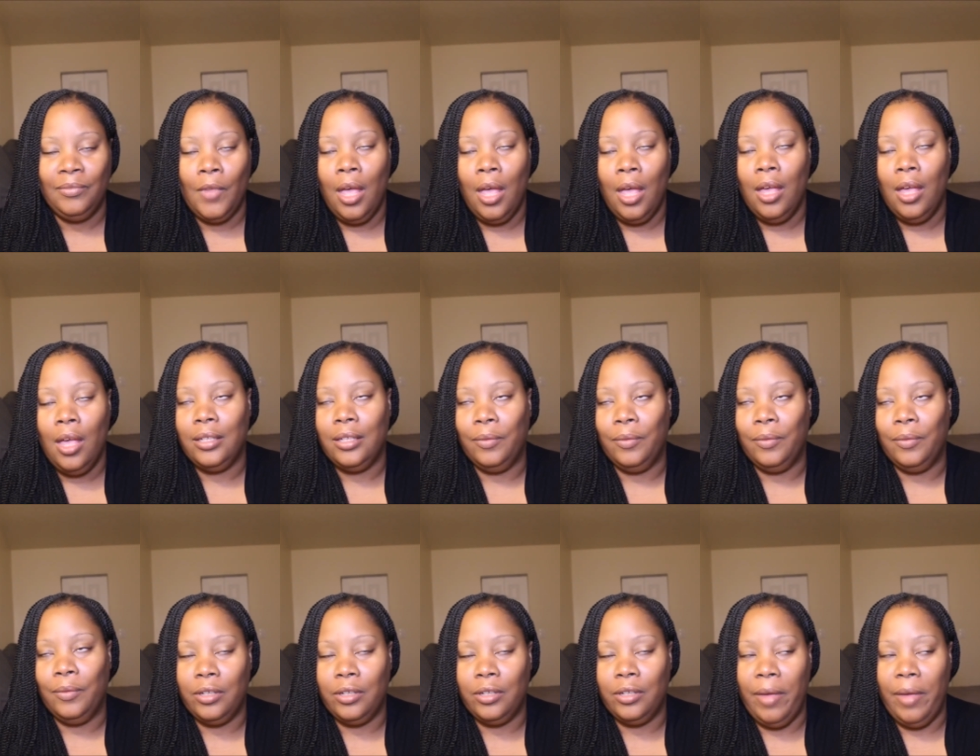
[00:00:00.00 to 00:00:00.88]
So of
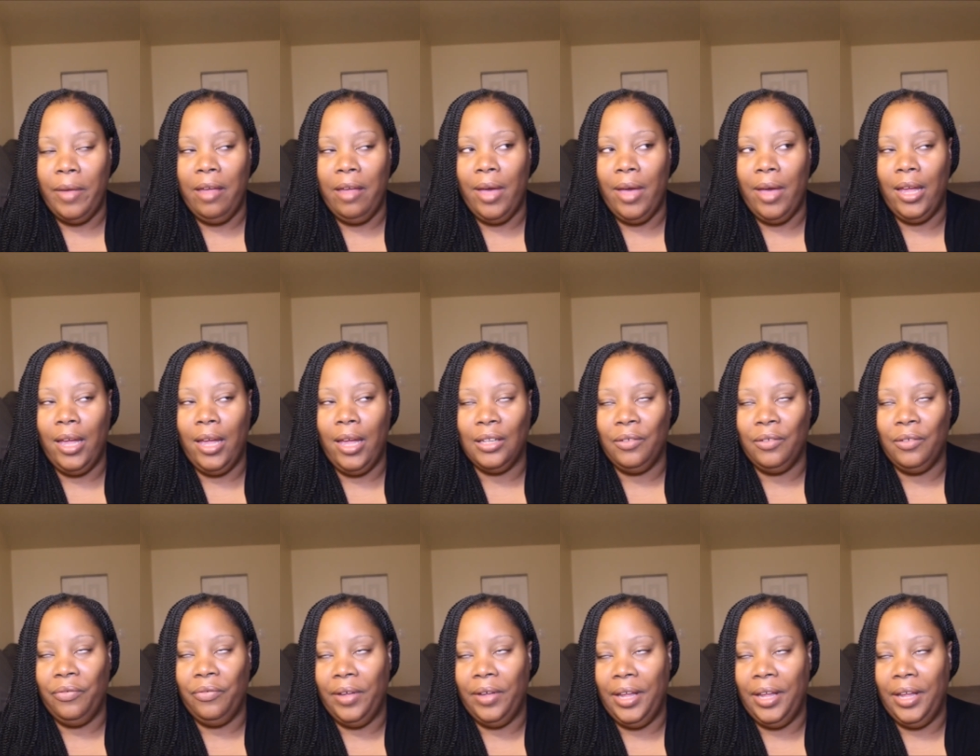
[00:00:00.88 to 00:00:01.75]
course Mae made a little
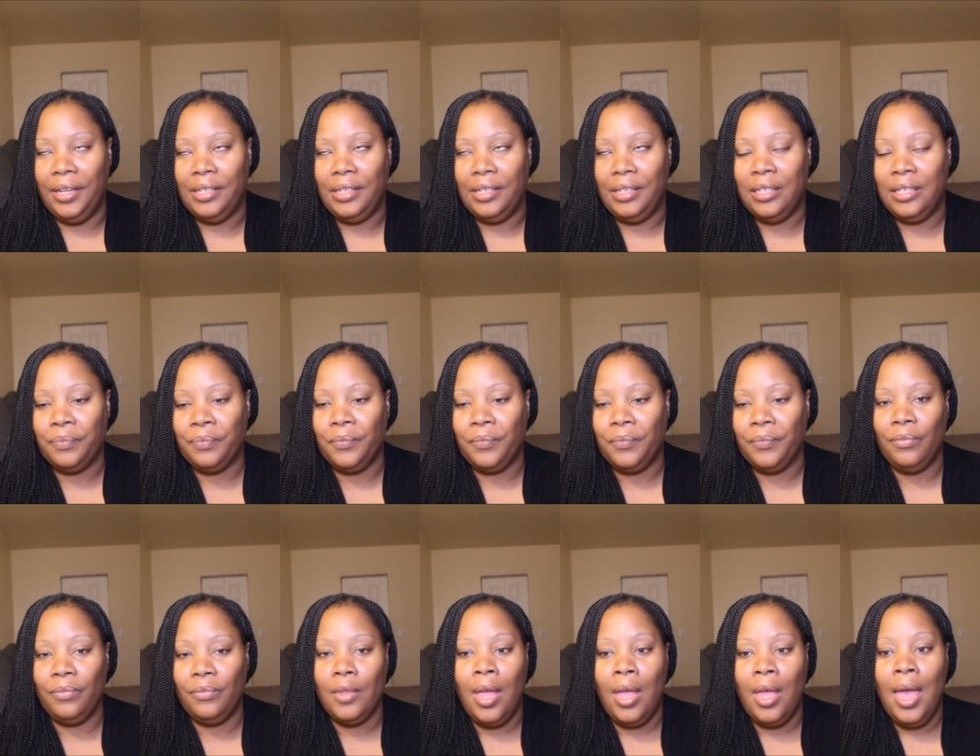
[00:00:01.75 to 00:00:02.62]
face.
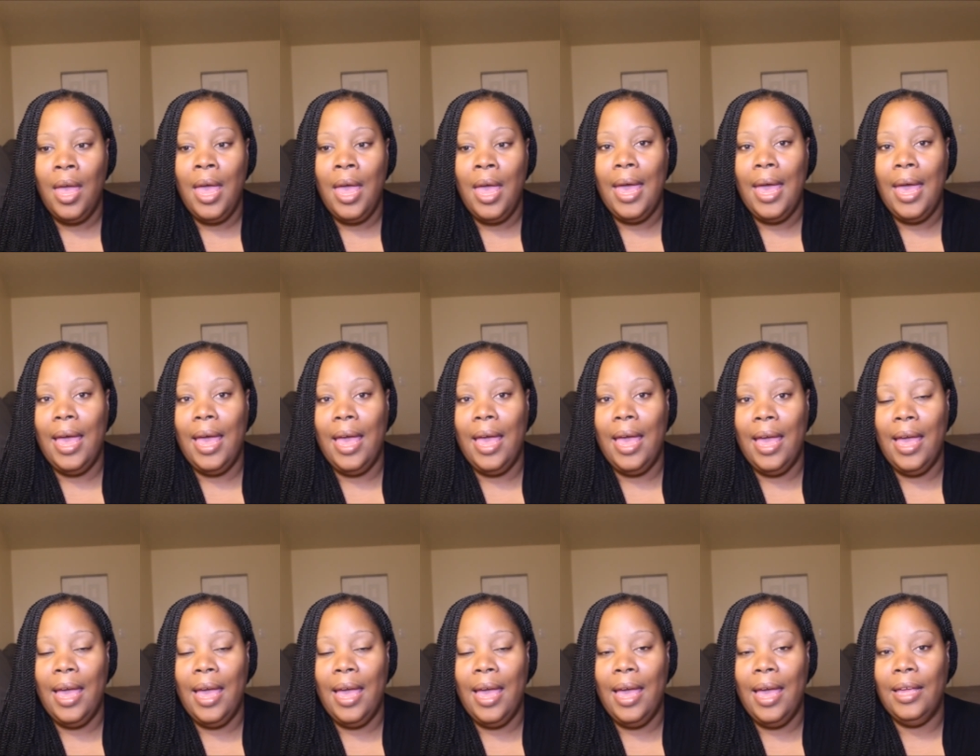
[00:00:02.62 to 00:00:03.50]

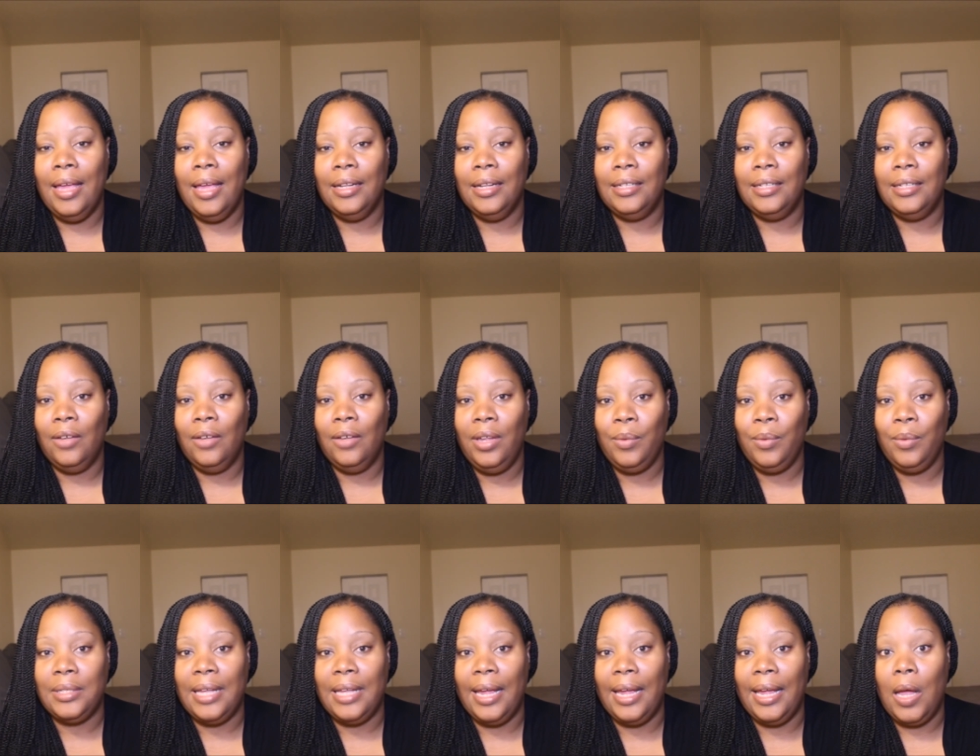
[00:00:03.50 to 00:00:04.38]
And Sophia
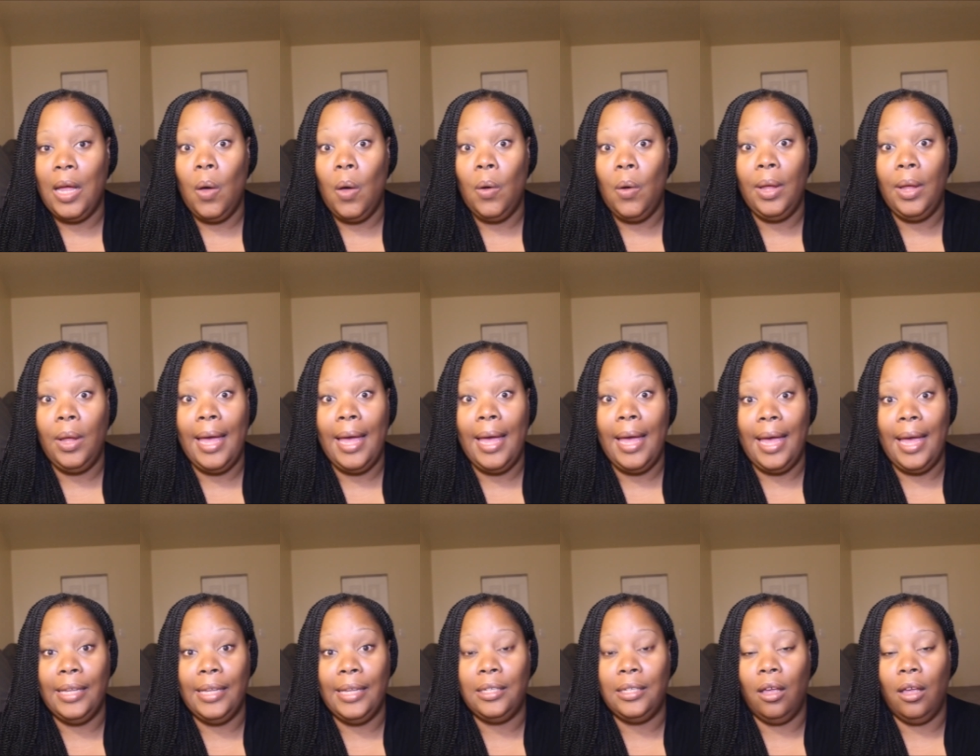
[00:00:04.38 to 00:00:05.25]
was like,
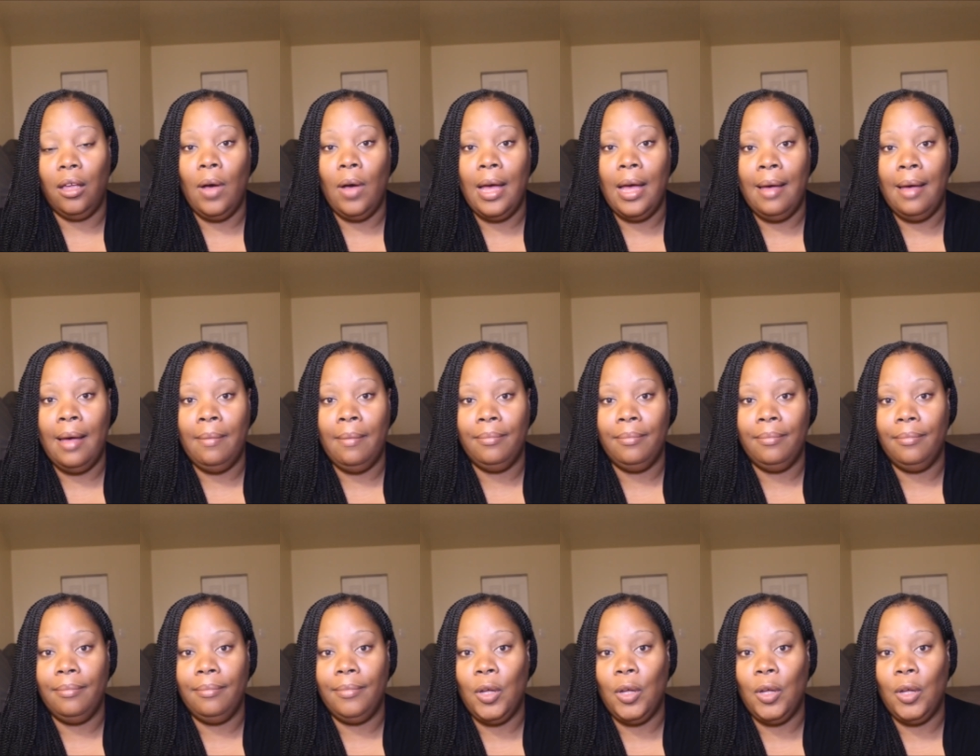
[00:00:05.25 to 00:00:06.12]
okay, so
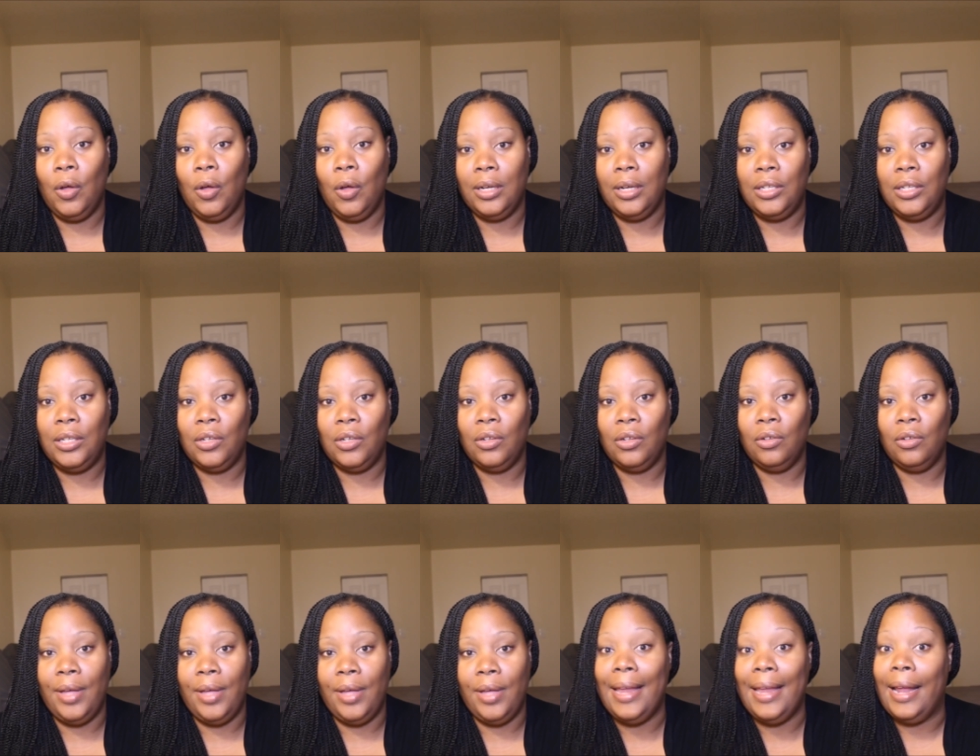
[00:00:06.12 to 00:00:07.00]
I'm going
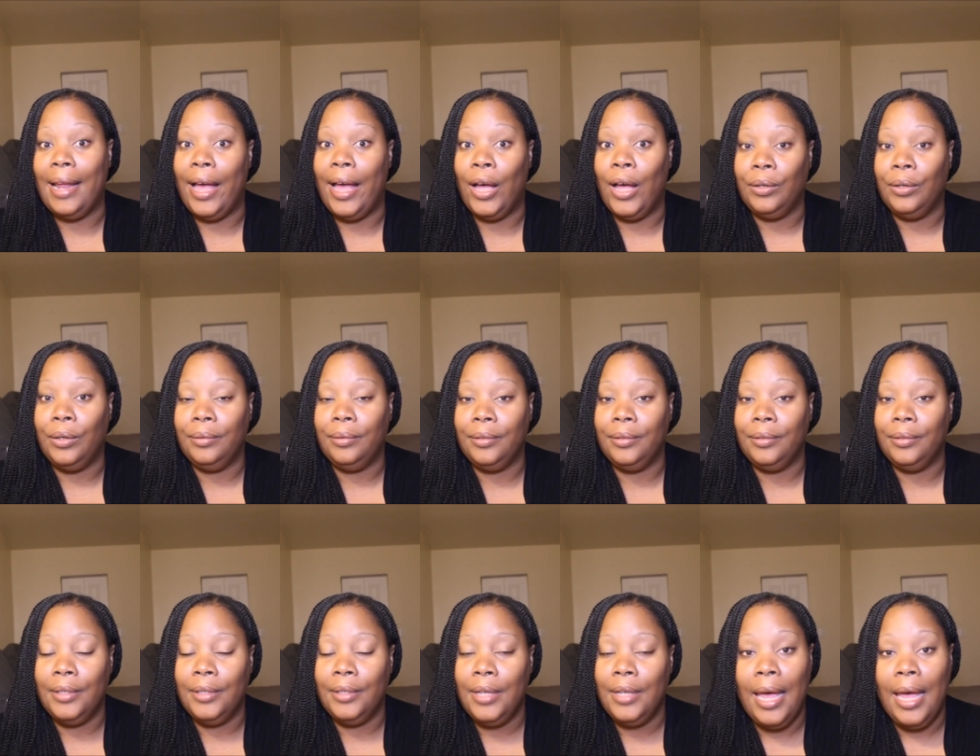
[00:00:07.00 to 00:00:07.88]
to head out
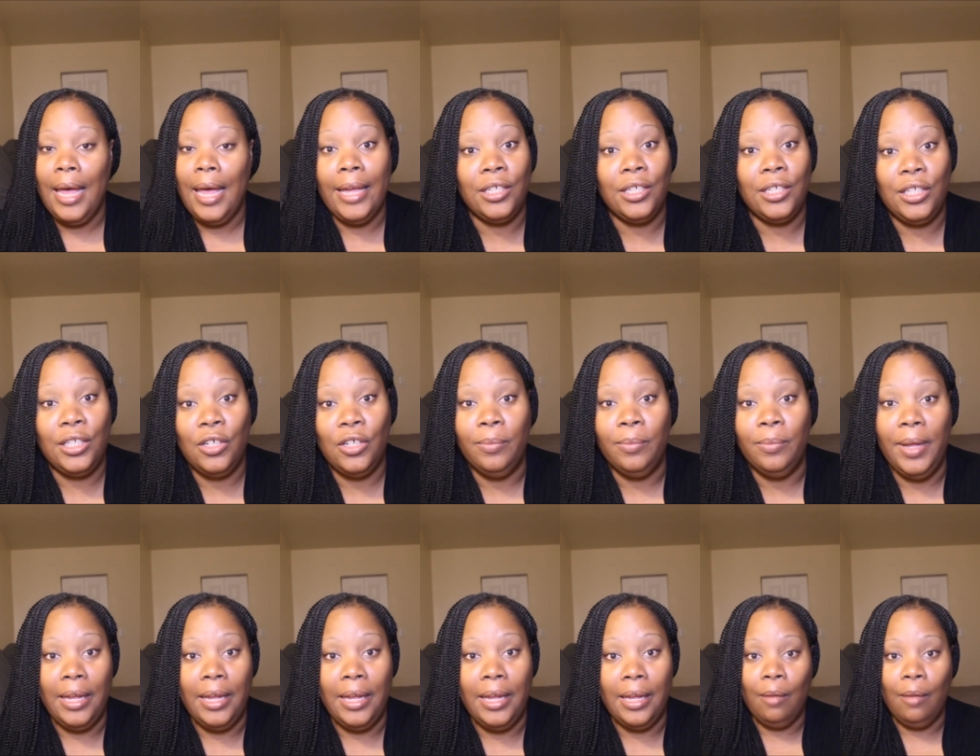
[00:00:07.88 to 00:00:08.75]
and just do
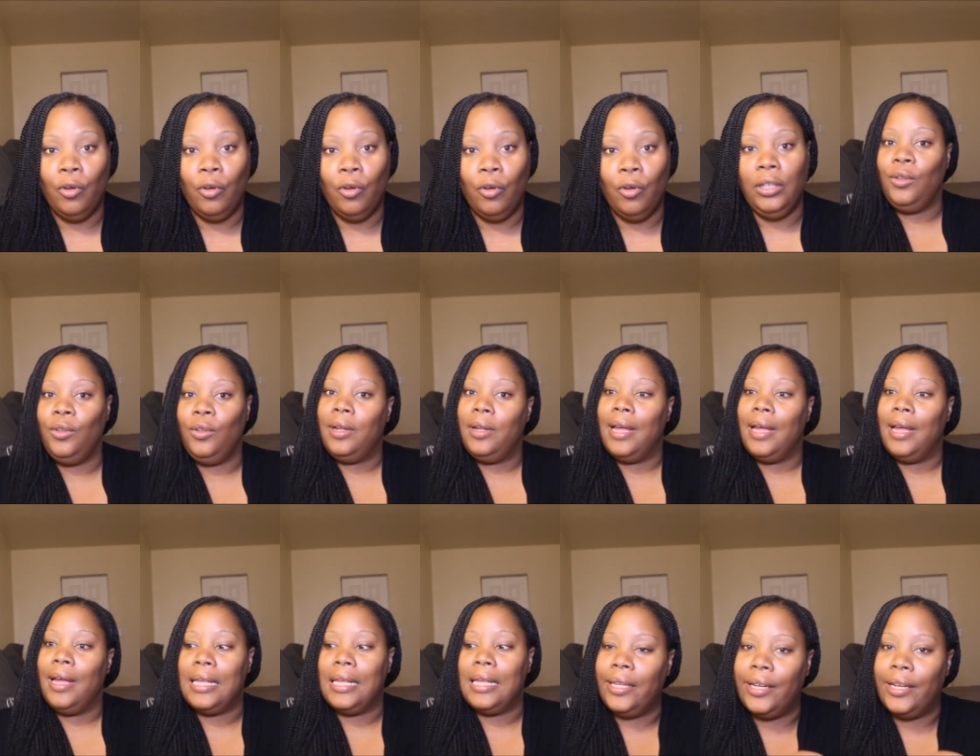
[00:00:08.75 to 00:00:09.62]
me, and I'm gonna leave you
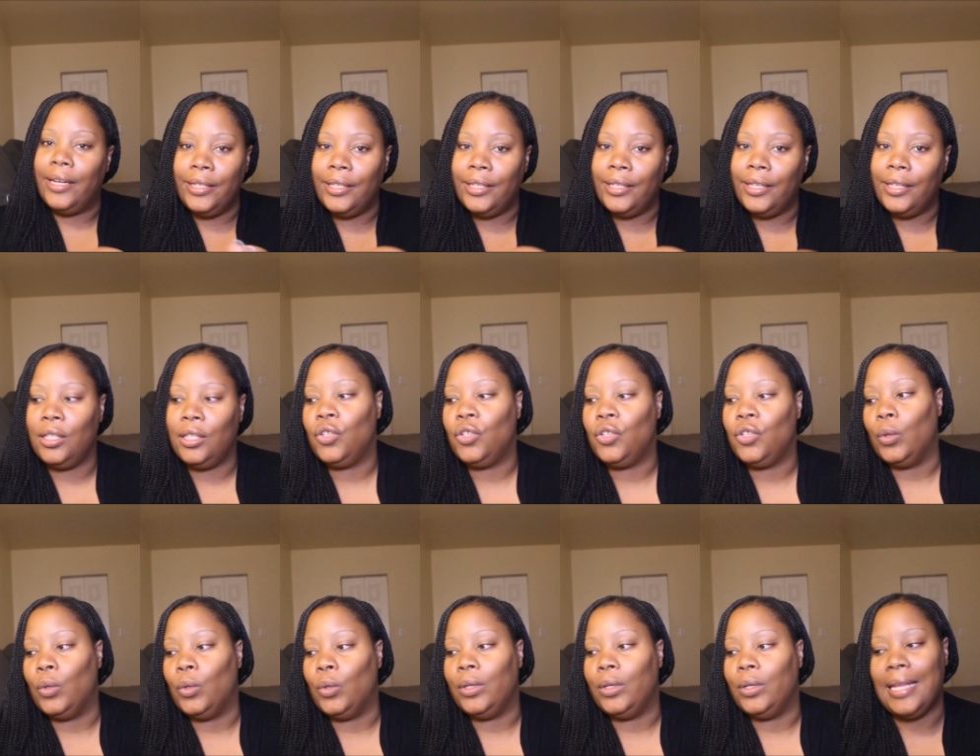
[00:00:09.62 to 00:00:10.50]
guys here to
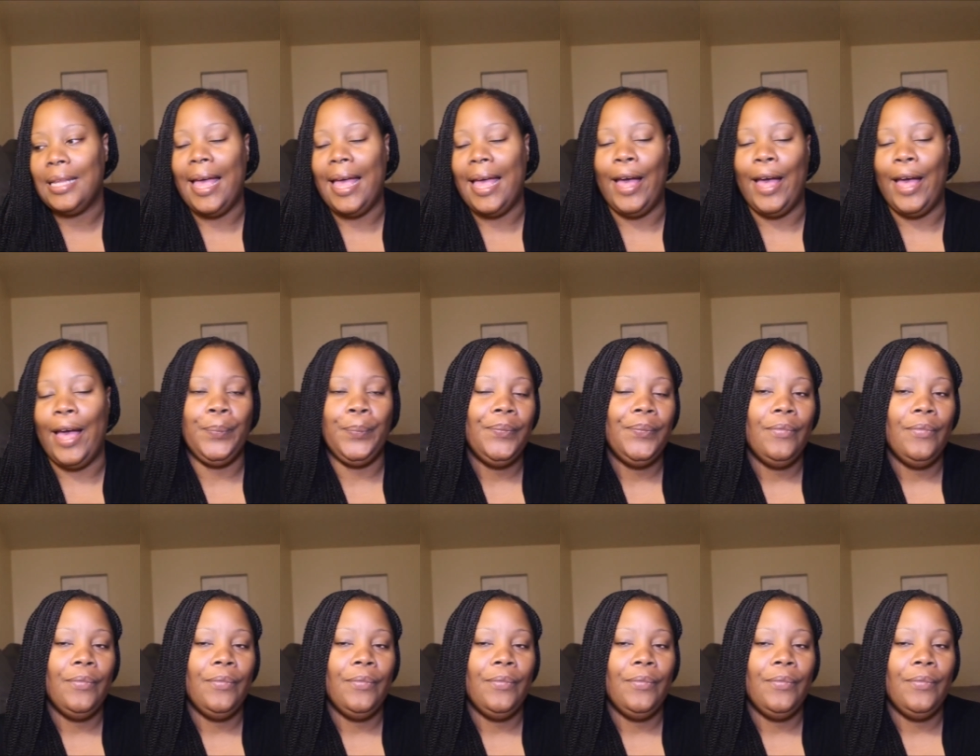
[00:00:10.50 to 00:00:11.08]
sort this out.